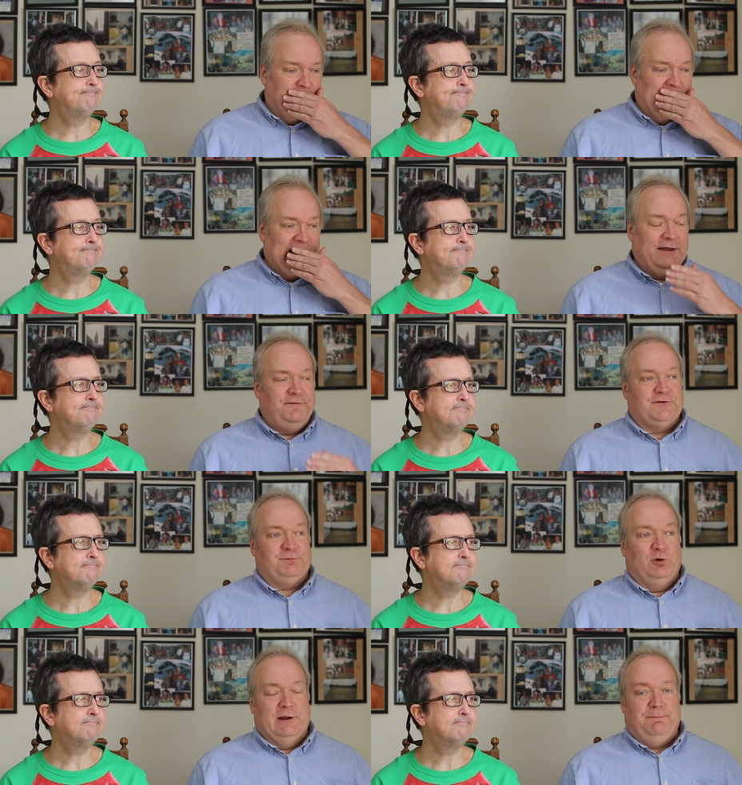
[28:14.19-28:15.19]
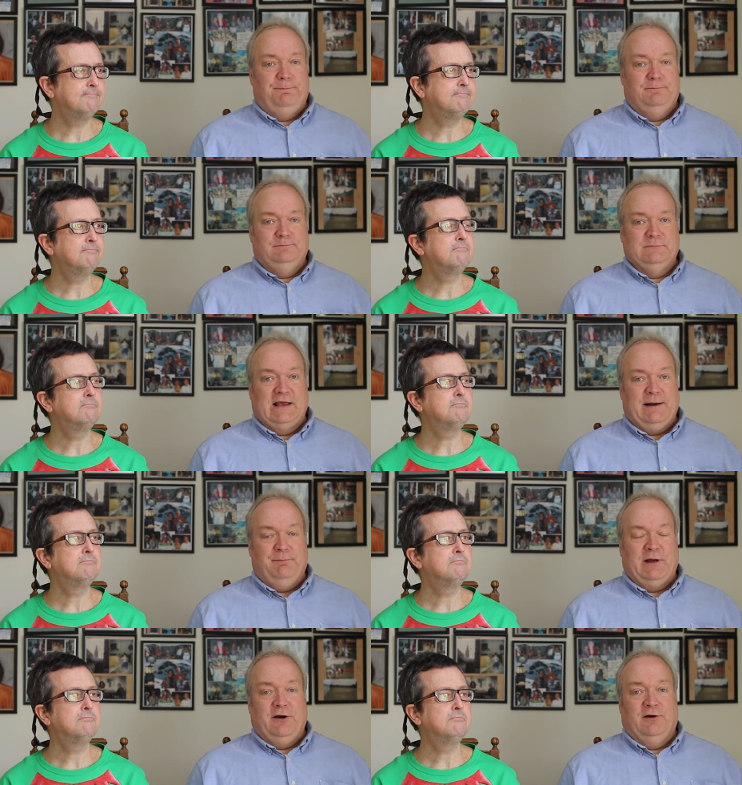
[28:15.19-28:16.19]
Speaker 1: my life has really
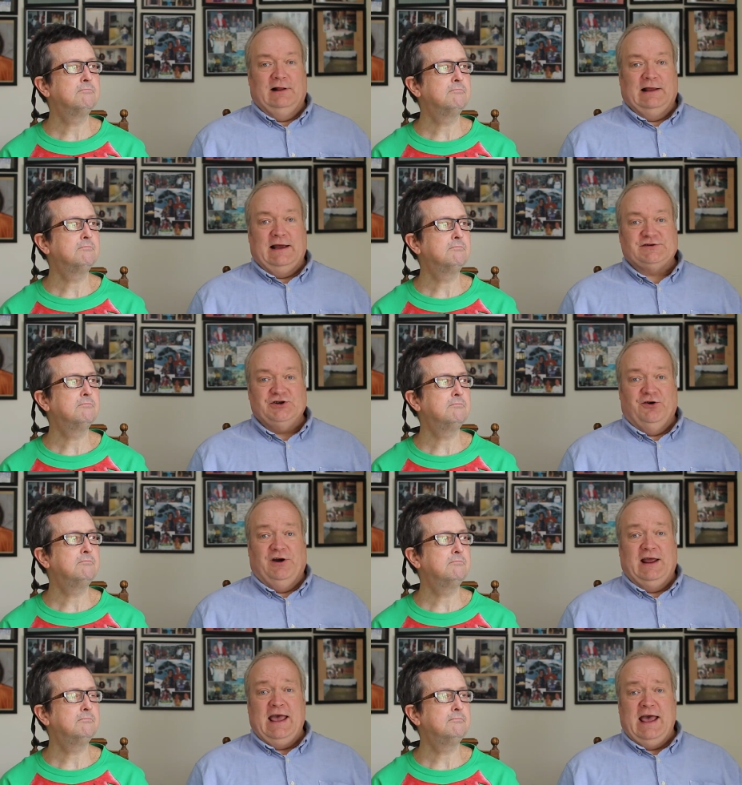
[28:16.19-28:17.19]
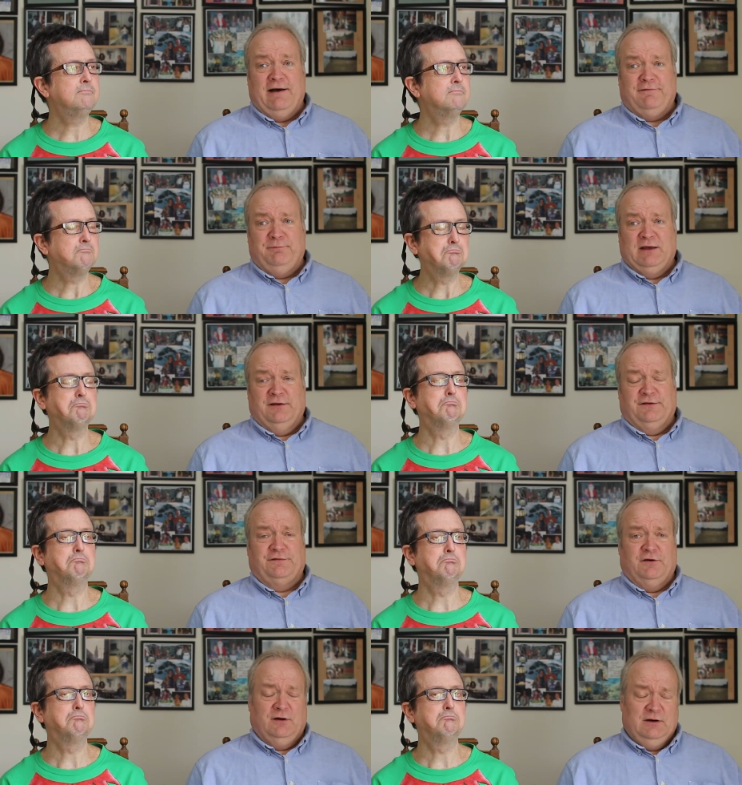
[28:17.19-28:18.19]
gotten better in the last year and a half because
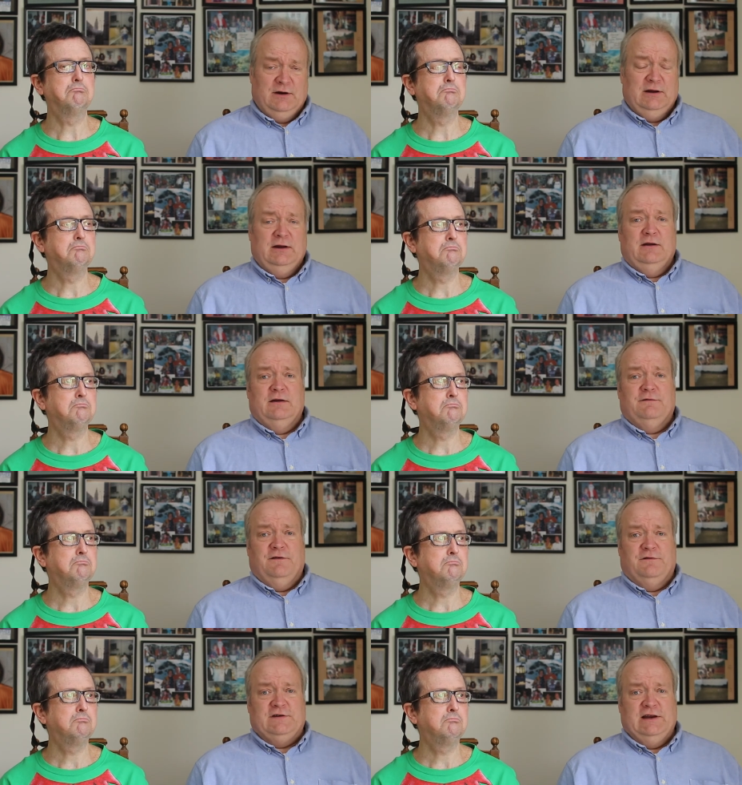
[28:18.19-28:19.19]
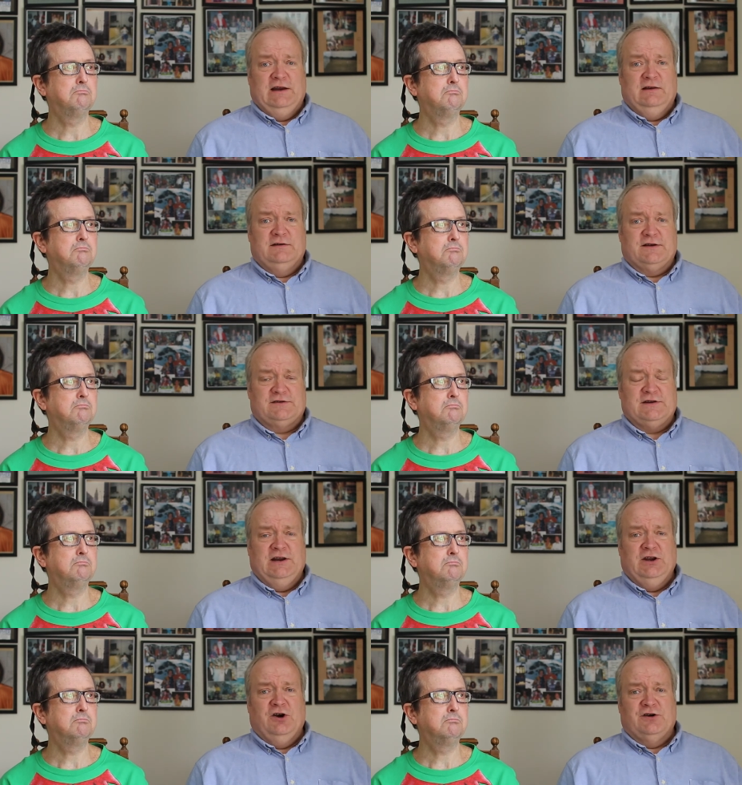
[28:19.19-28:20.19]
for 15,
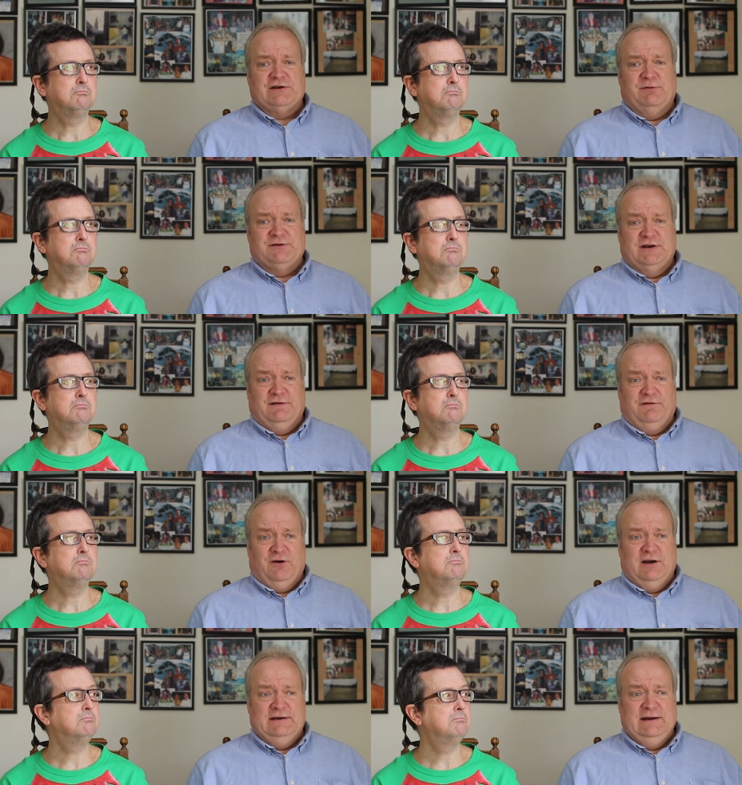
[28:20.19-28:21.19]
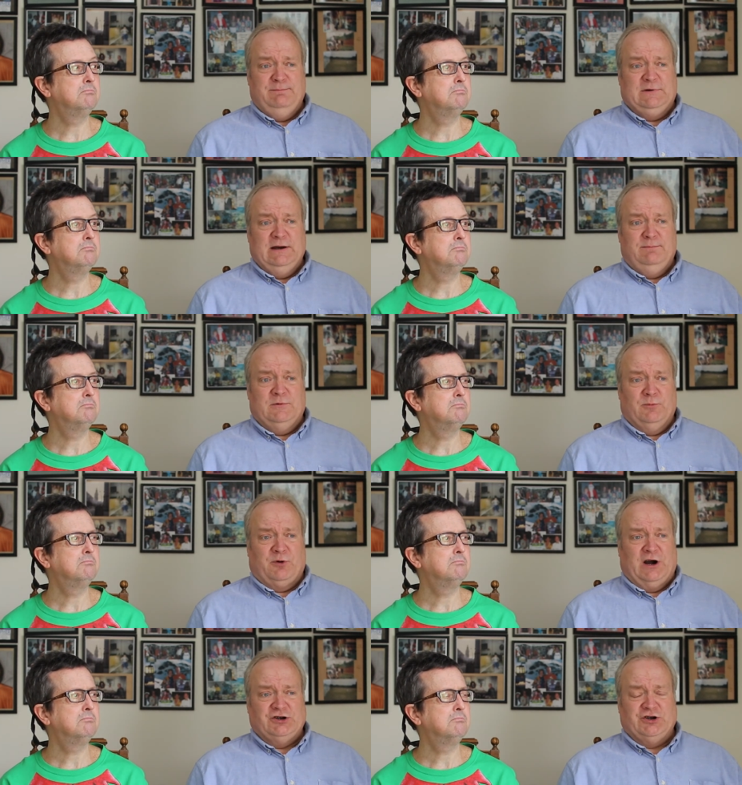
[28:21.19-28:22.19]
16 years I was in a very deep, deep
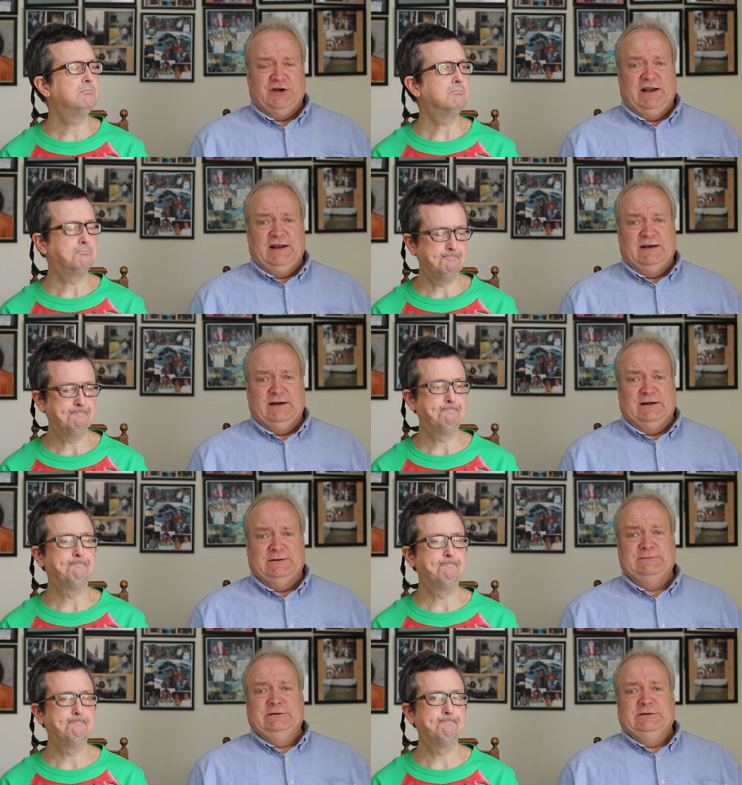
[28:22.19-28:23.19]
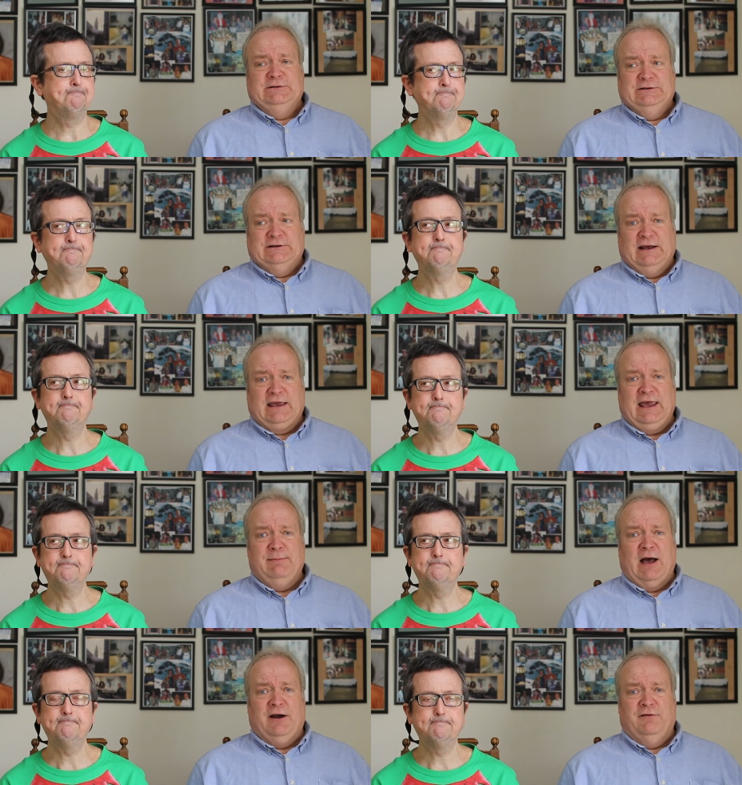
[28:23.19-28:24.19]
depression and uh, mm-hmm. I
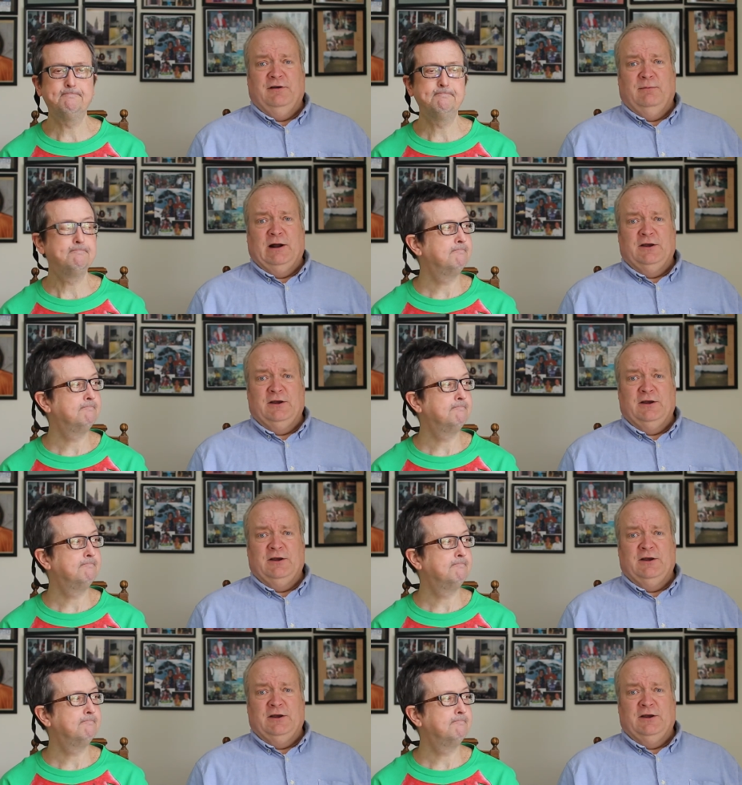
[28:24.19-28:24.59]
came out of it about a